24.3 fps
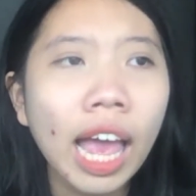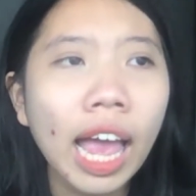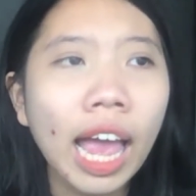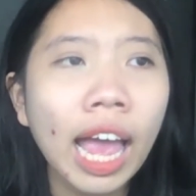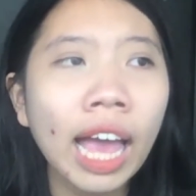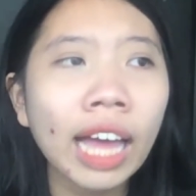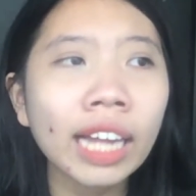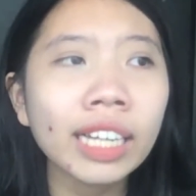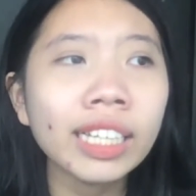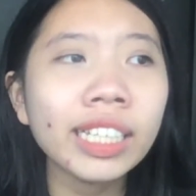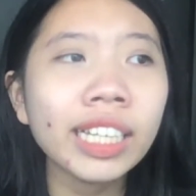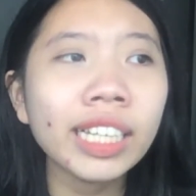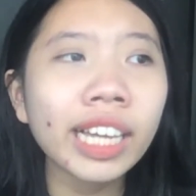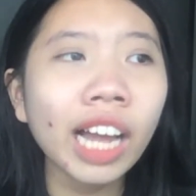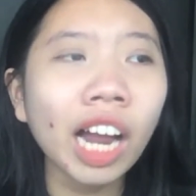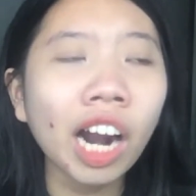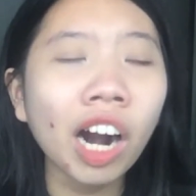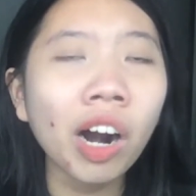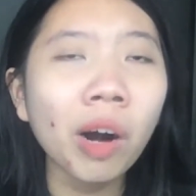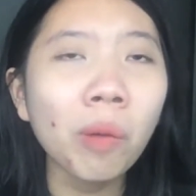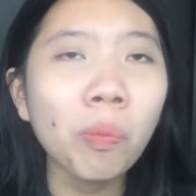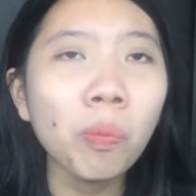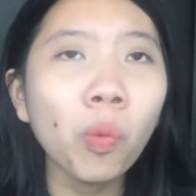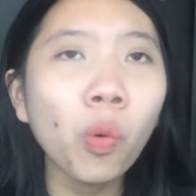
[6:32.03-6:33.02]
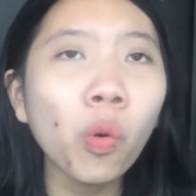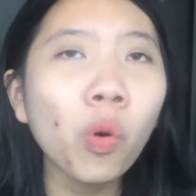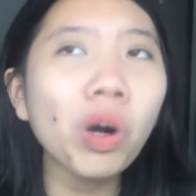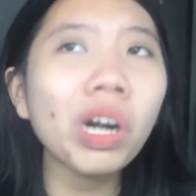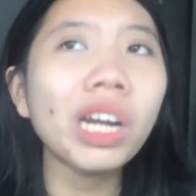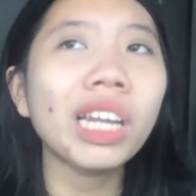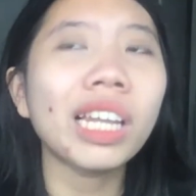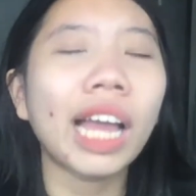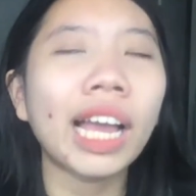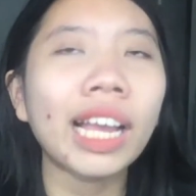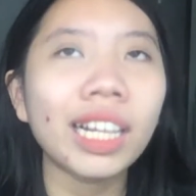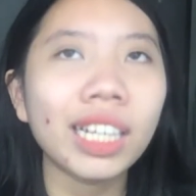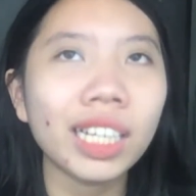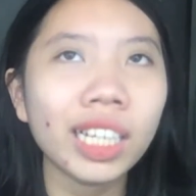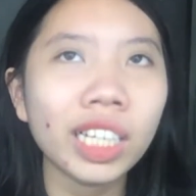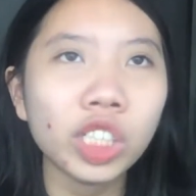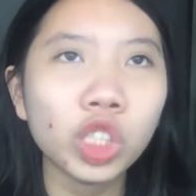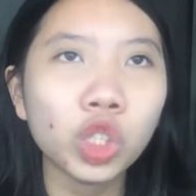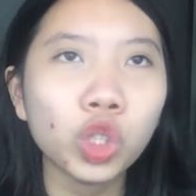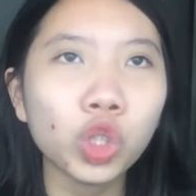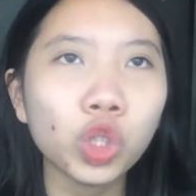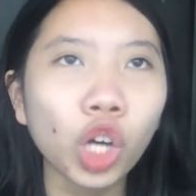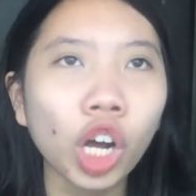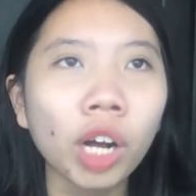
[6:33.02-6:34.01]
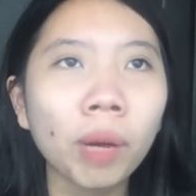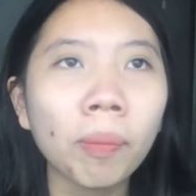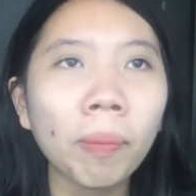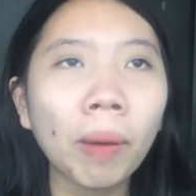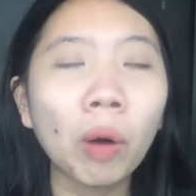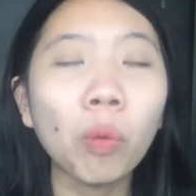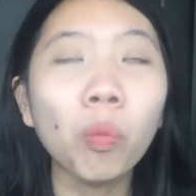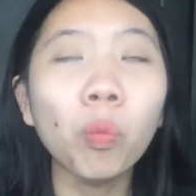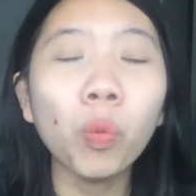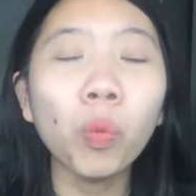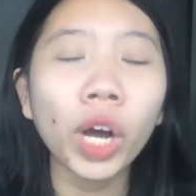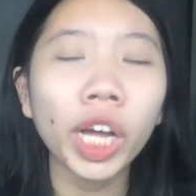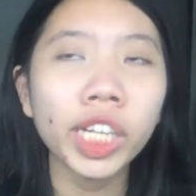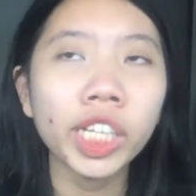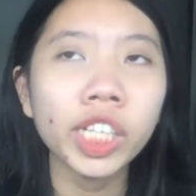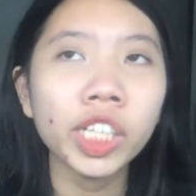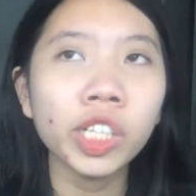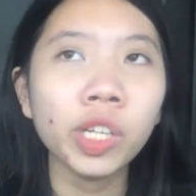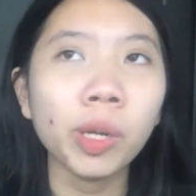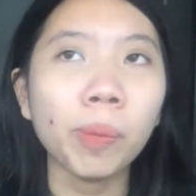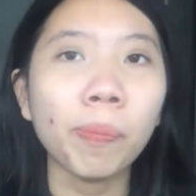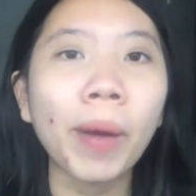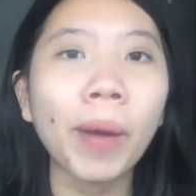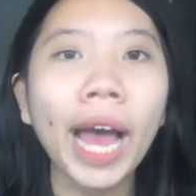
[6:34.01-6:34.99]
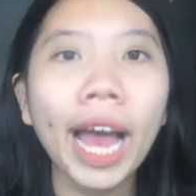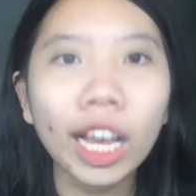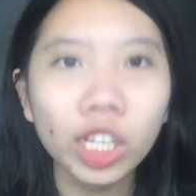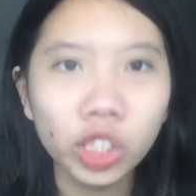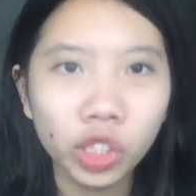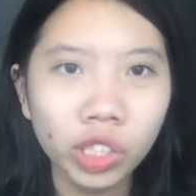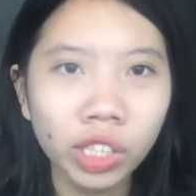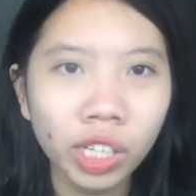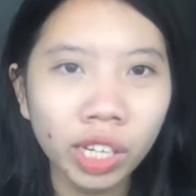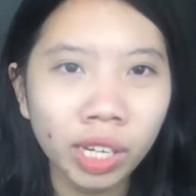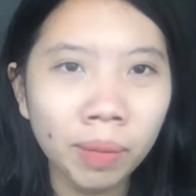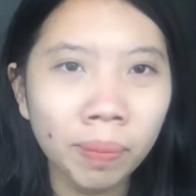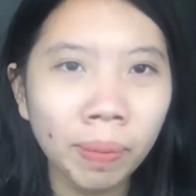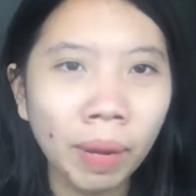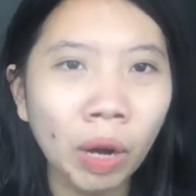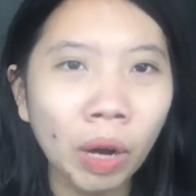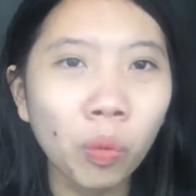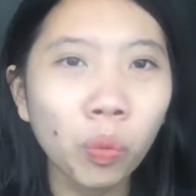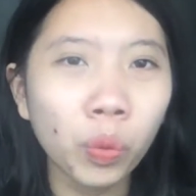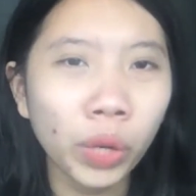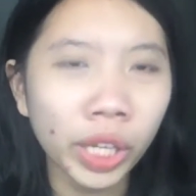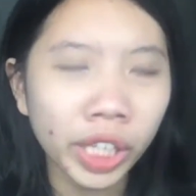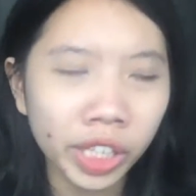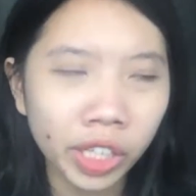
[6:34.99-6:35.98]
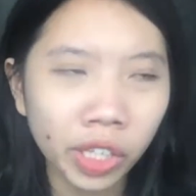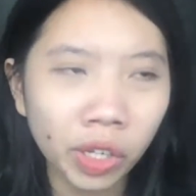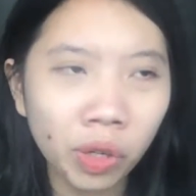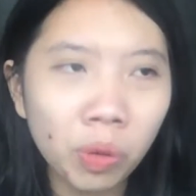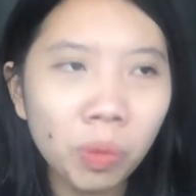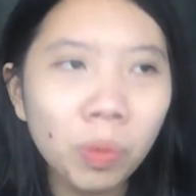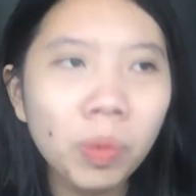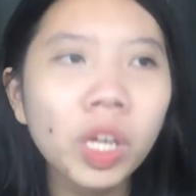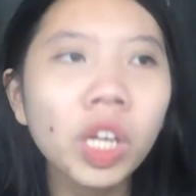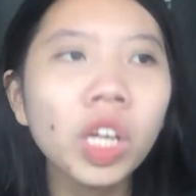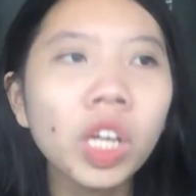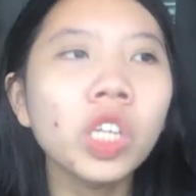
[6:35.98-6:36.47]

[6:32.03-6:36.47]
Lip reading: and they are more likely to talk about what they're passionate about with you.